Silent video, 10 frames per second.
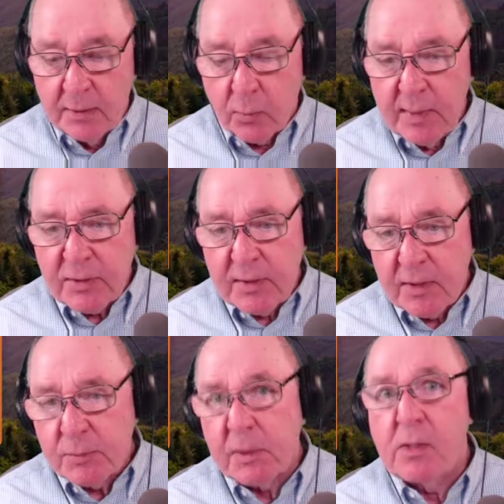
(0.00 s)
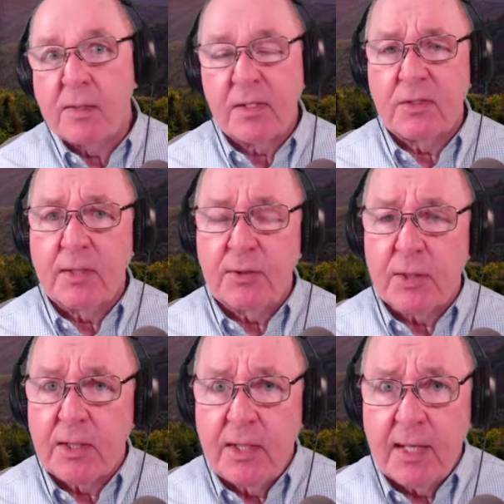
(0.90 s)
The reason is because it's such
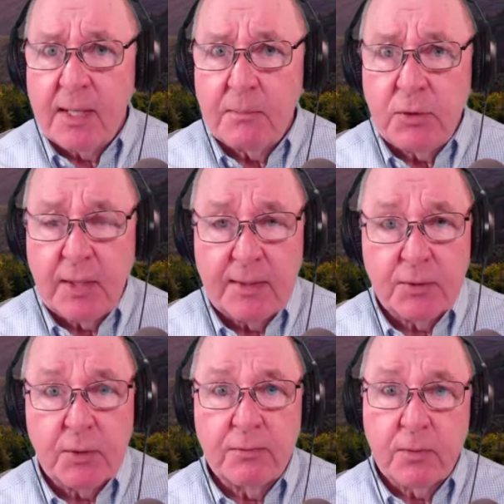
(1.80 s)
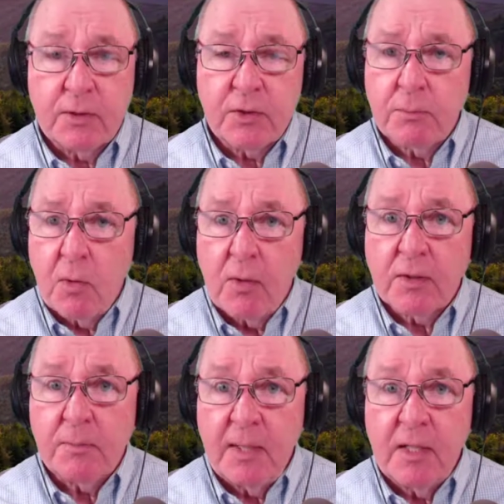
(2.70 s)
a game changer for the small
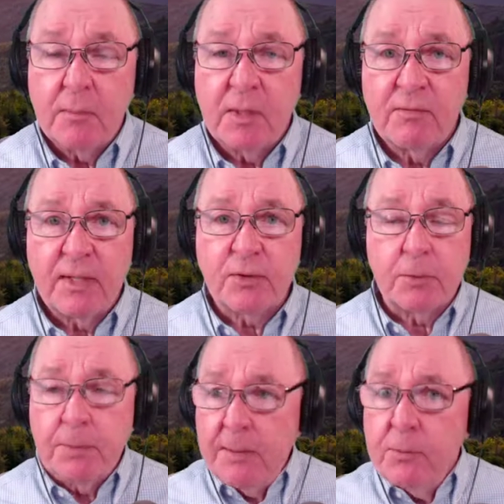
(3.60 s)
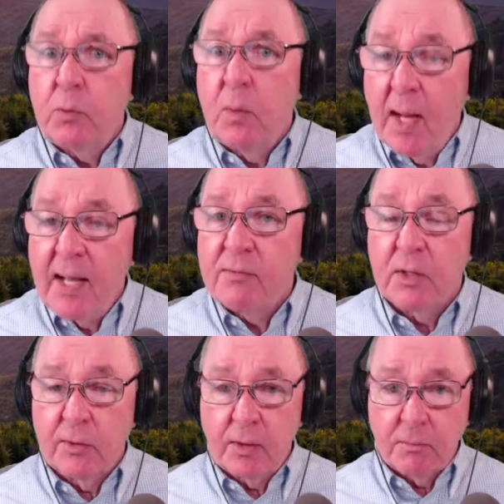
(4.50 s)
to medium investor, people who have a
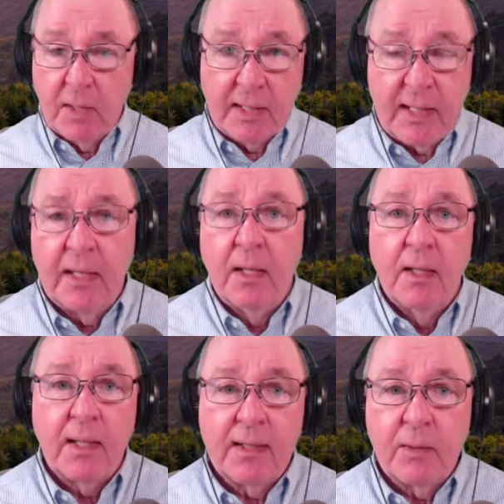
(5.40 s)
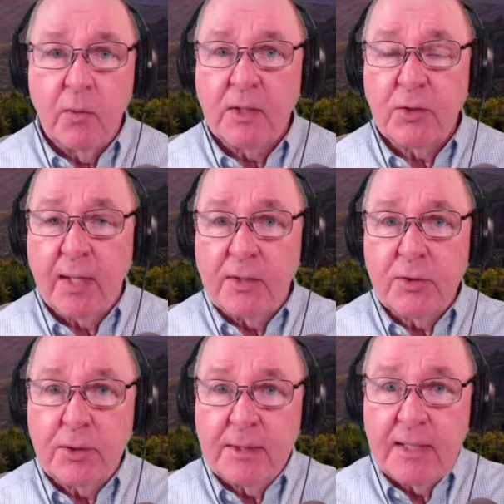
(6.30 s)
little money and they want to try to
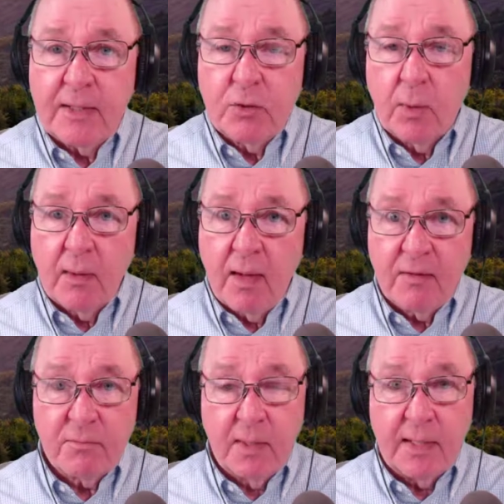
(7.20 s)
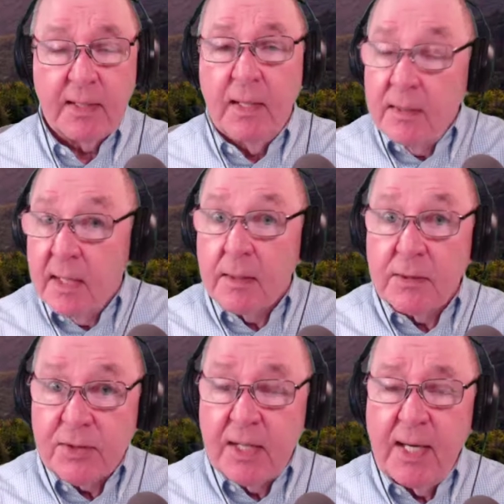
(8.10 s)
turn it into a lot of money. Now
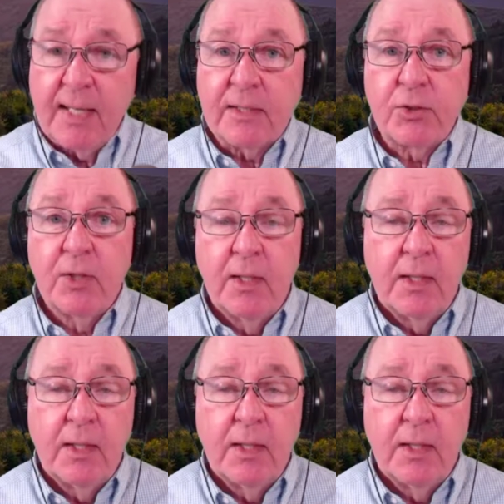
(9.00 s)
there's a catch.